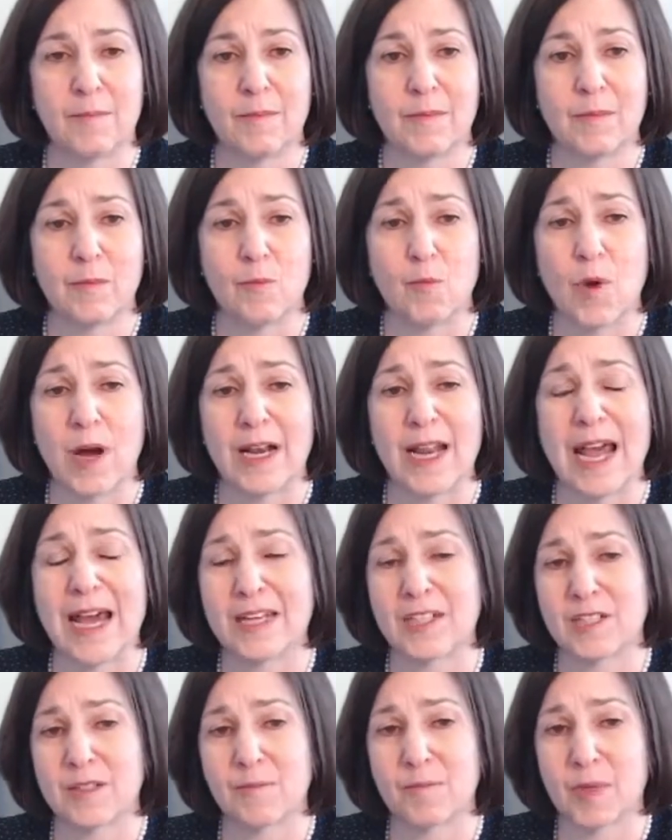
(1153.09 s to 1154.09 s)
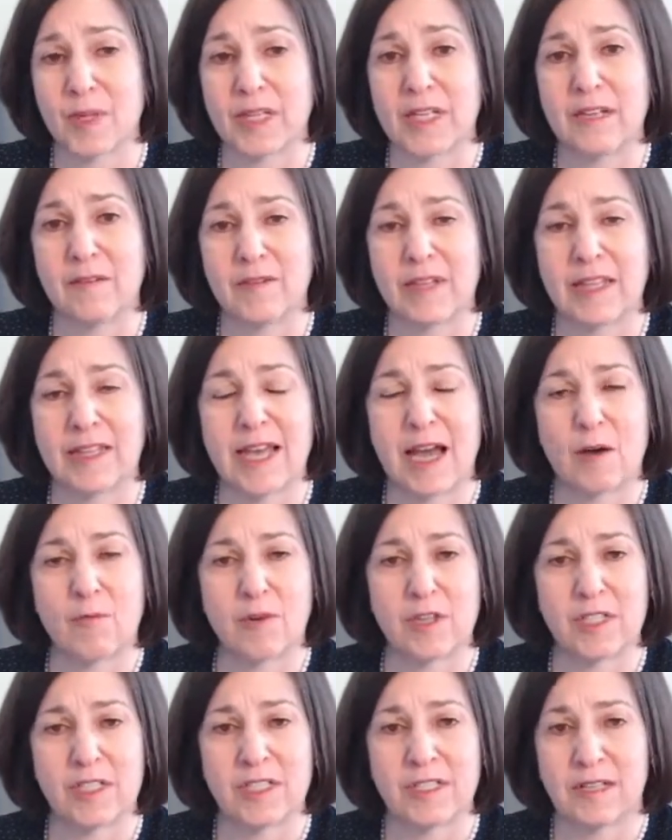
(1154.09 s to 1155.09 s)
one has to believe that
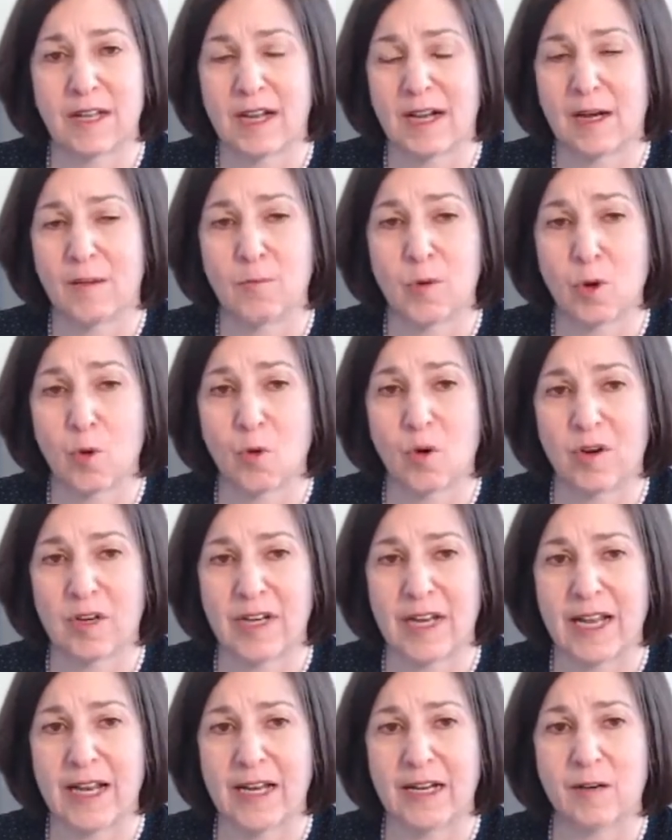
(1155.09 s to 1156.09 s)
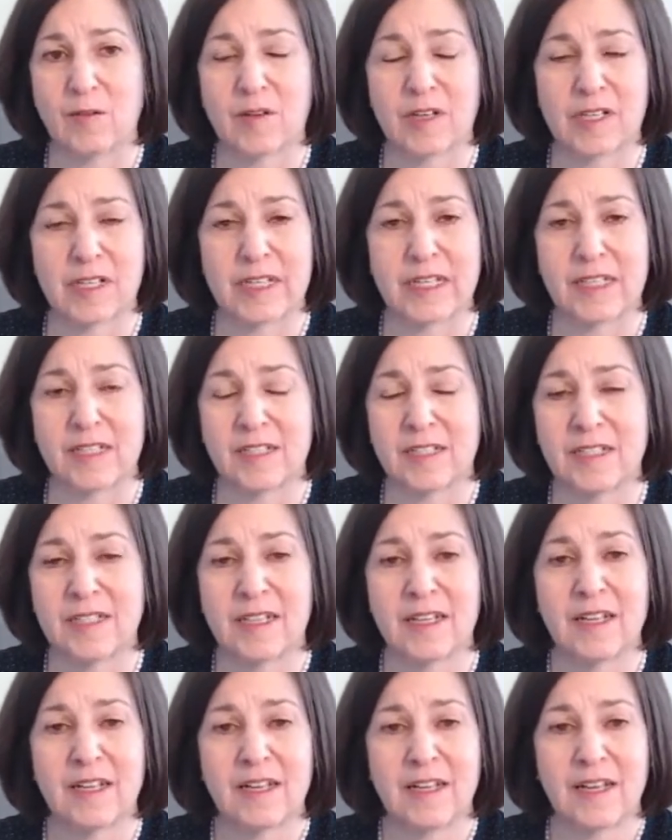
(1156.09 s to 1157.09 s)
was coordinated or at least
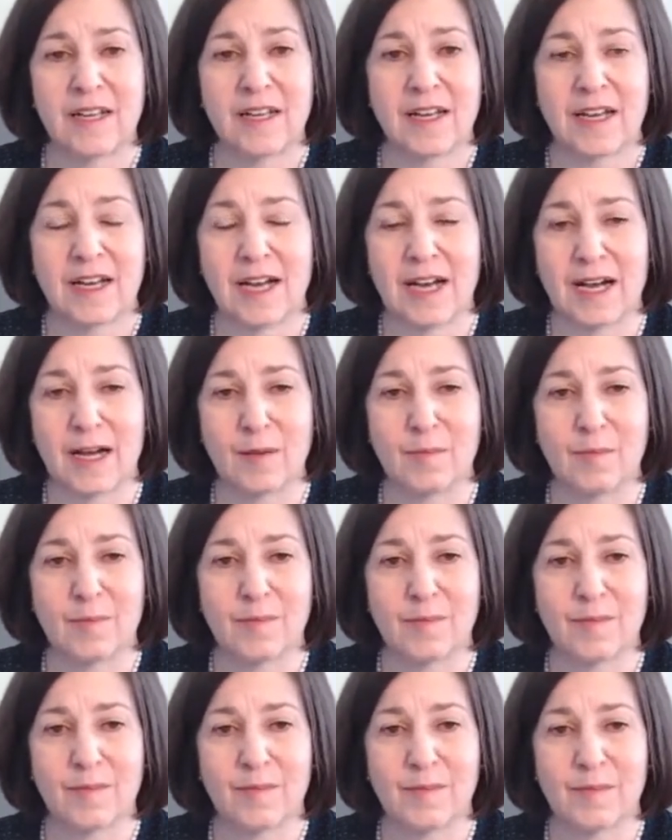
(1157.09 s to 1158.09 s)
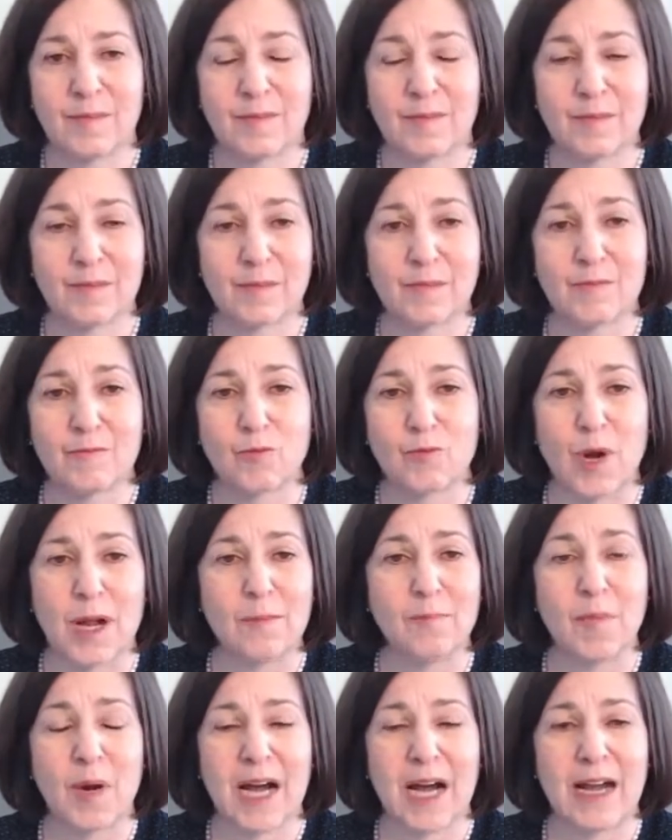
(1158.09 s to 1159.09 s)

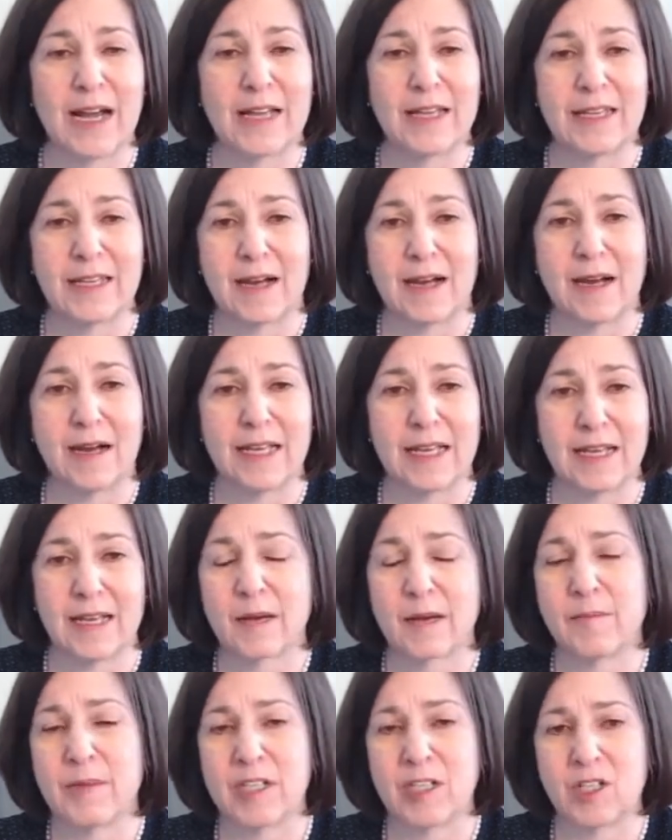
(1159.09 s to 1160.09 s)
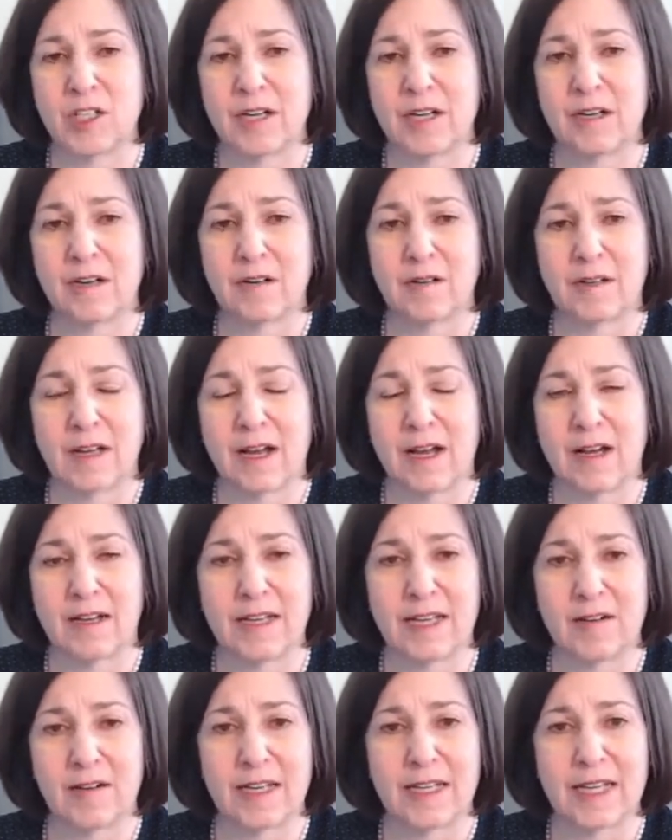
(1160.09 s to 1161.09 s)
run by incoming Chair
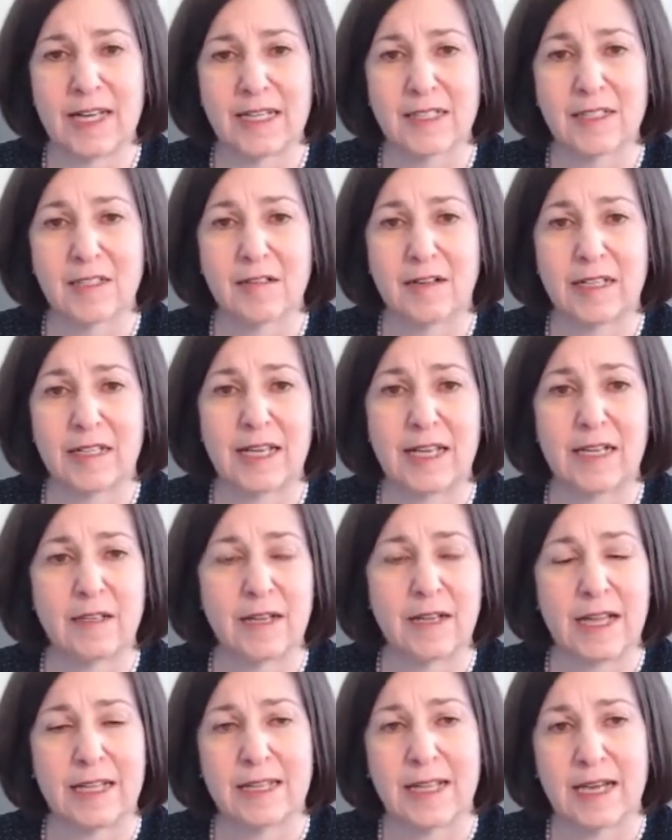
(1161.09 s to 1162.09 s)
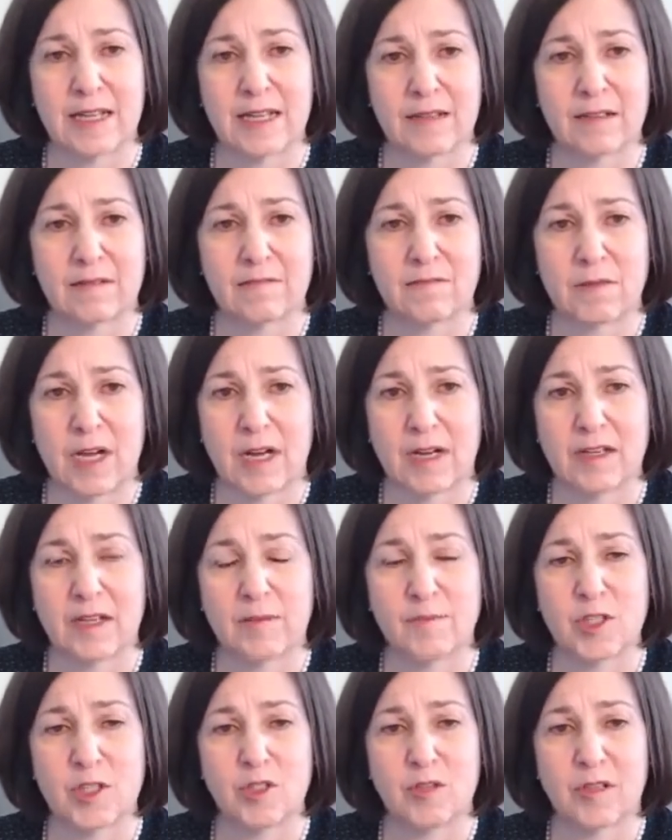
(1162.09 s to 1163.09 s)
Gary Gensler, and that
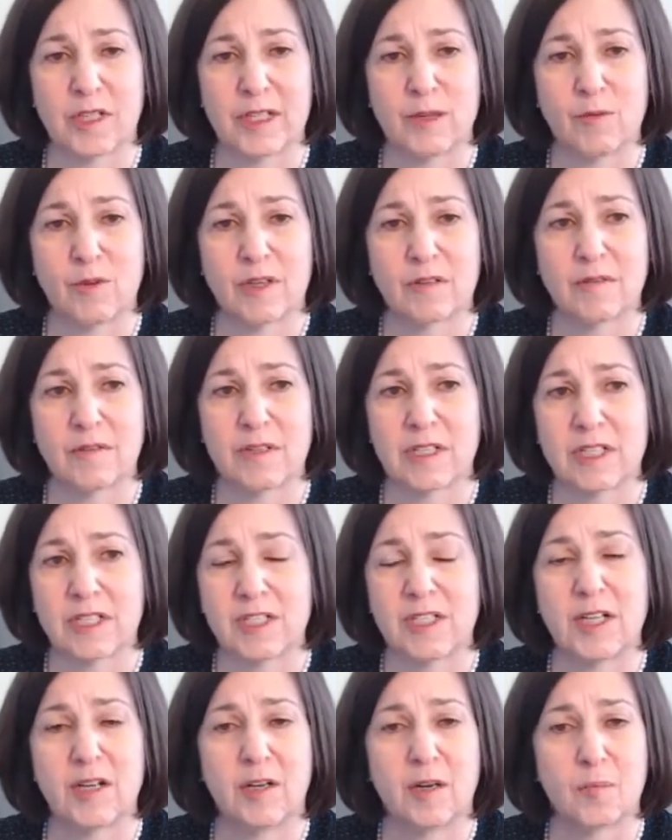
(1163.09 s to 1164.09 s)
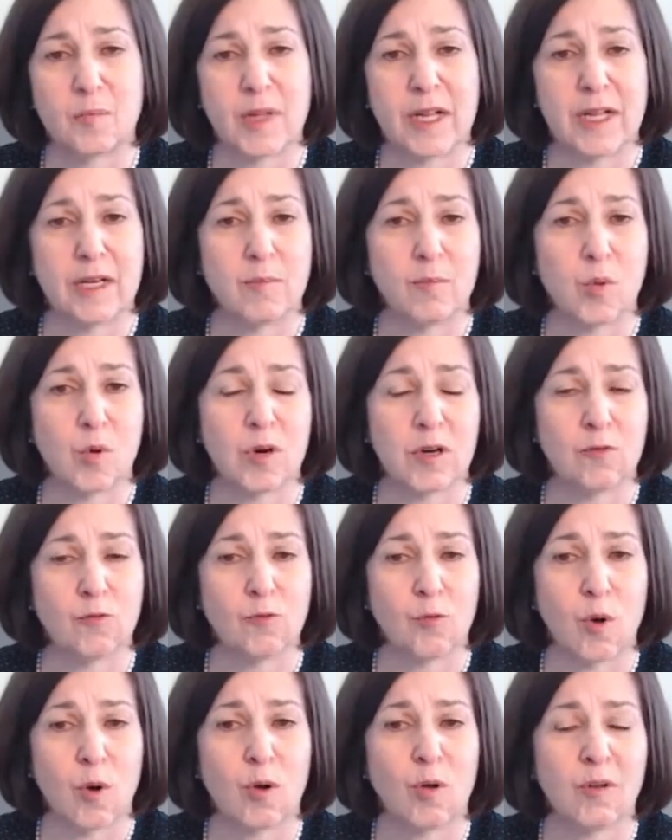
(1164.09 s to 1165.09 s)
Commissioner Lee will continue to play an important
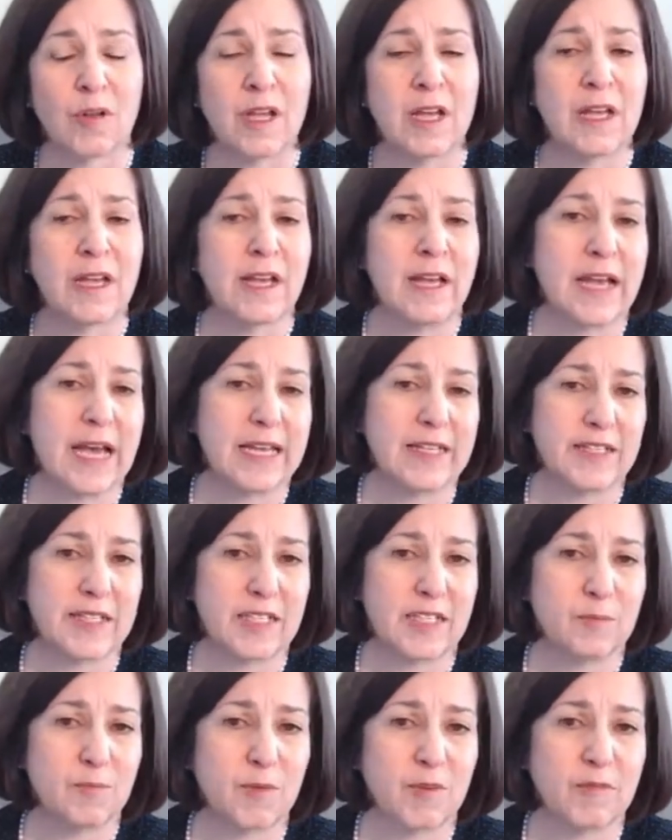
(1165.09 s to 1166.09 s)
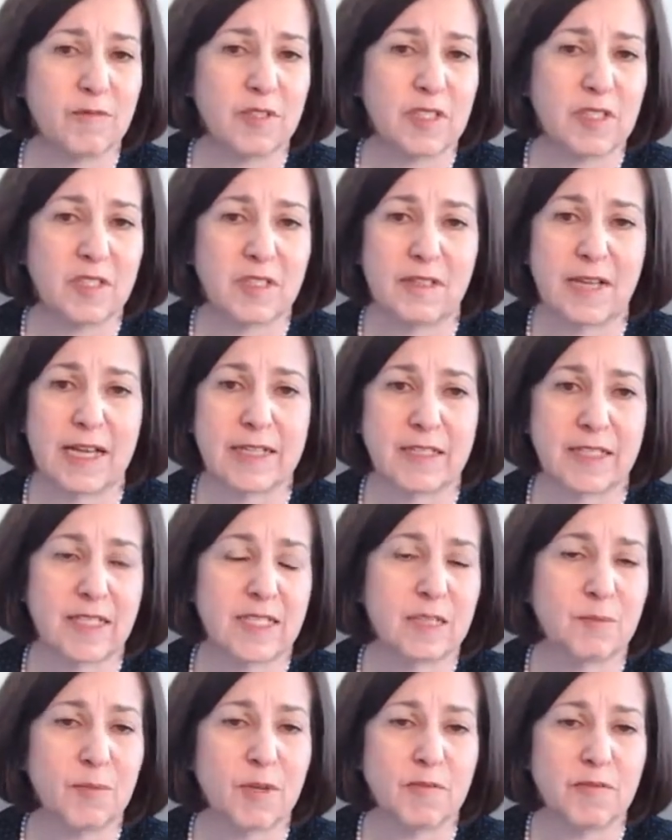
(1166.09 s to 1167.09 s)
role as this
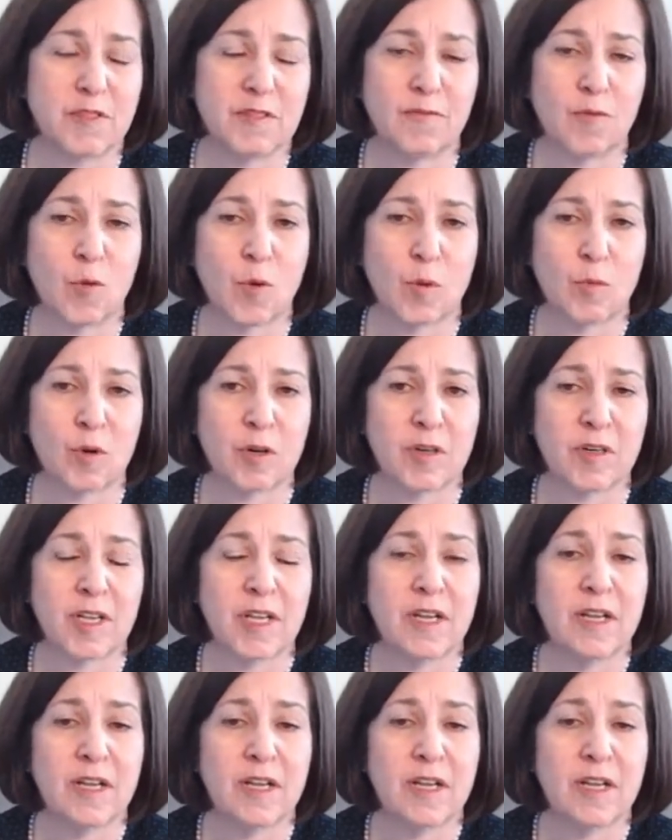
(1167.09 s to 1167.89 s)
moves forward.